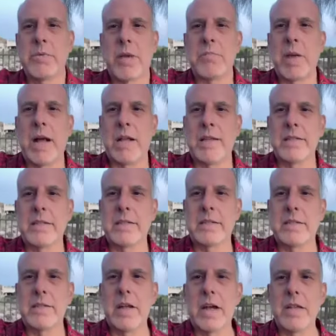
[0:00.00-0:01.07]
the way politics
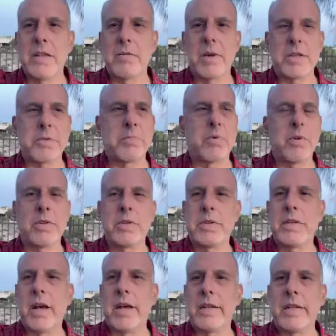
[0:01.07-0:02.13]
is done. The way sports is
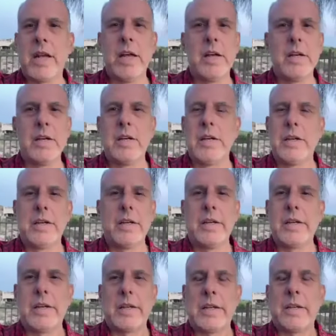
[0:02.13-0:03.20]
done
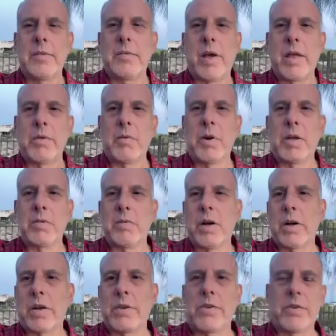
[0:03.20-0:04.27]
the way the world
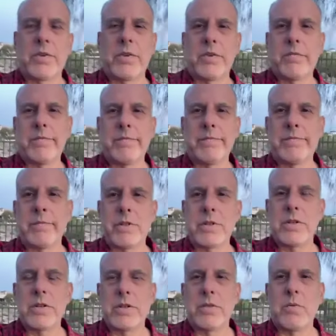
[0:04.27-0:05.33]
works. It's
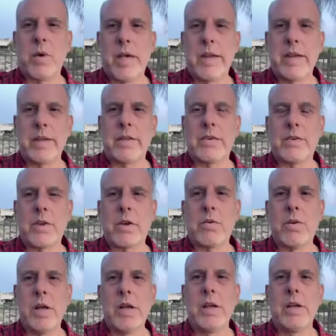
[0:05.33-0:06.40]
just the way it is.
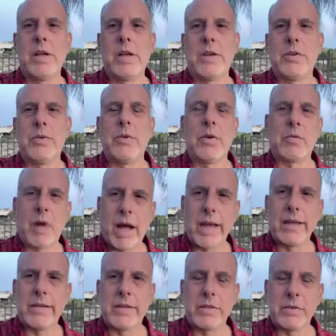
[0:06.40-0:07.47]
So do it
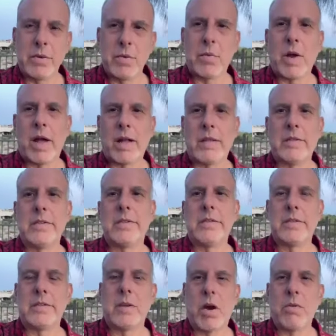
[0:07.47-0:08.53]
right, do it well,
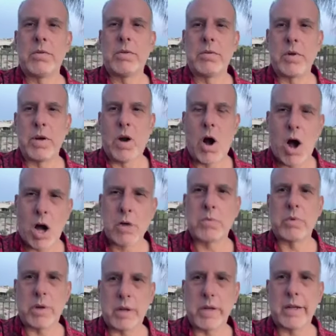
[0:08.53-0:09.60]
don't do it
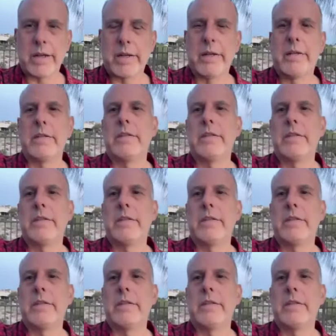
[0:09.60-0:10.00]
awkwardly.